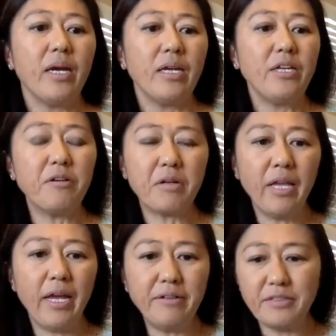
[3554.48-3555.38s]
you
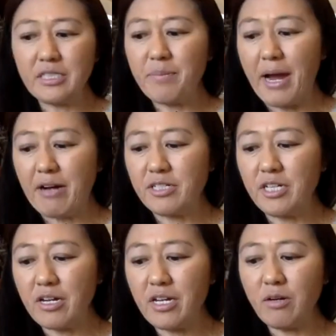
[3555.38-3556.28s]
closed about
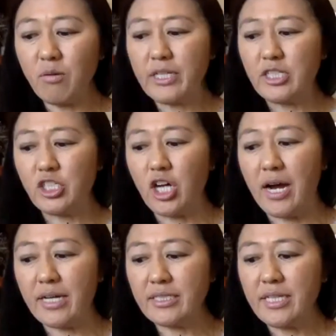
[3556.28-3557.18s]
talking with
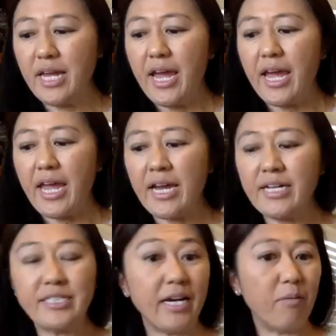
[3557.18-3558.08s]
JAWS.
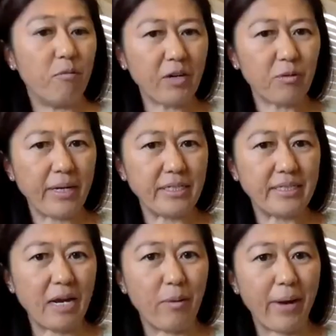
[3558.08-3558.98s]
And uh, what a great
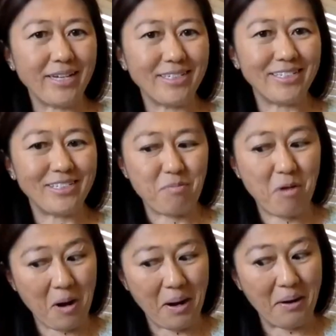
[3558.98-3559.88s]
segue into
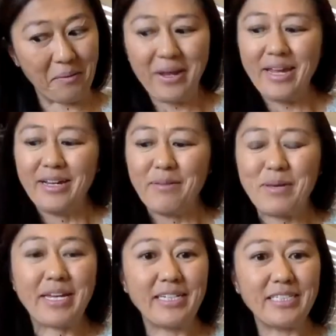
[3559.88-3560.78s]
tomorrow.
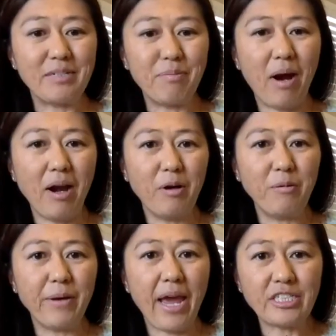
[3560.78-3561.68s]
Because tomorrow
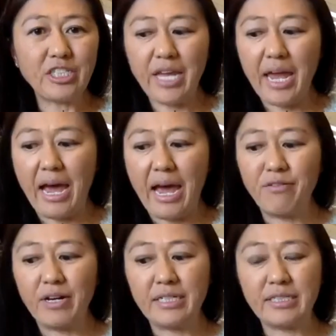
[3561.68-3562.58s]
we actually have
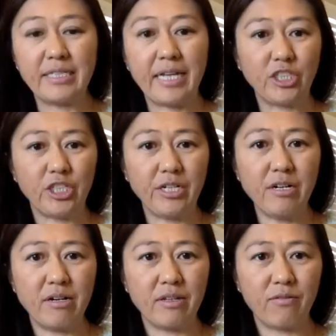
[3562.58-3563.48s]
a session
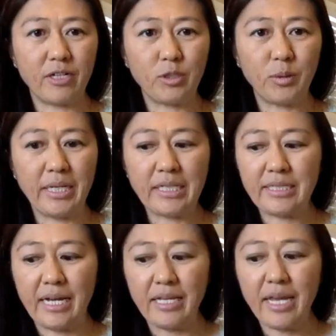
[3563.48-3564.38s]
on the Virtual
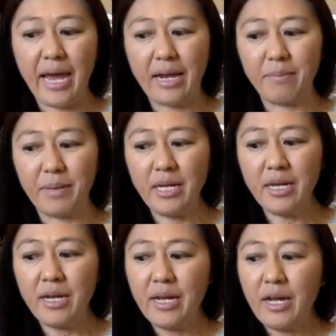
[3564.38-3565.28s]
ExCEL Academy.
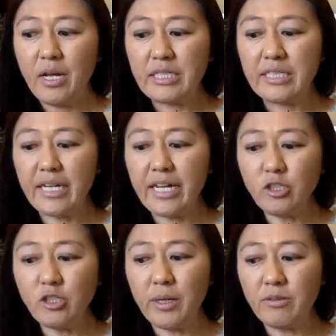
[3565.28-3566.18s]
It's an
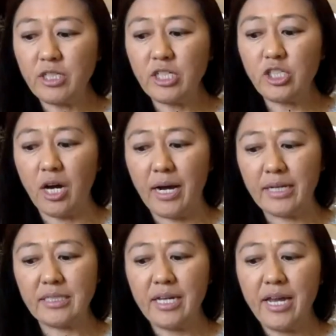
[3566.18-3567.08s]
intro to
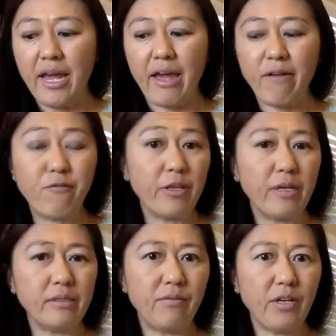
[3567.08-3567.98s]
JAWS. And for
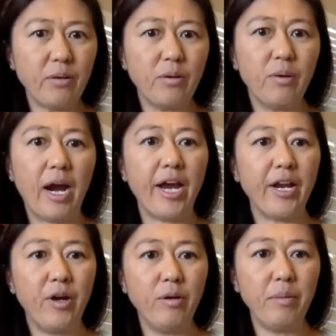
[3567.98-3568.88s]
those of you who are at
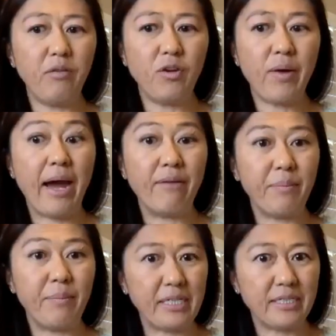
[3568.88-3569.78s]
home, if you have a
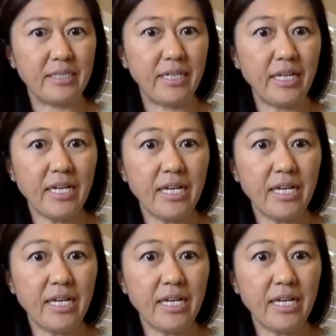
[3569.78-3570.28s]
PC,